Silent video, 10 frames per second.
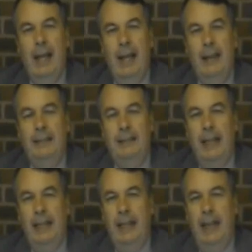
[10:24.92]
And then
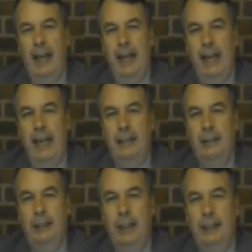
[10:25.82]
secondly,
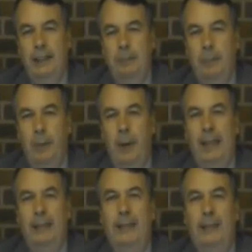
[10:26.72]
as Jesus
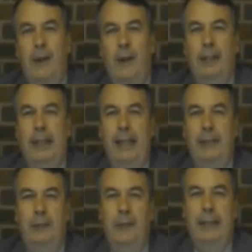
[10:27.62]
praises God, he
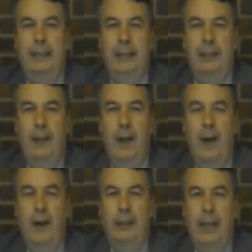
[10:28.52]
addresses
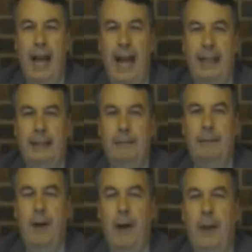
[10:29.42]
God as
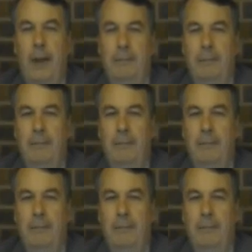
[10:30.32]
Father.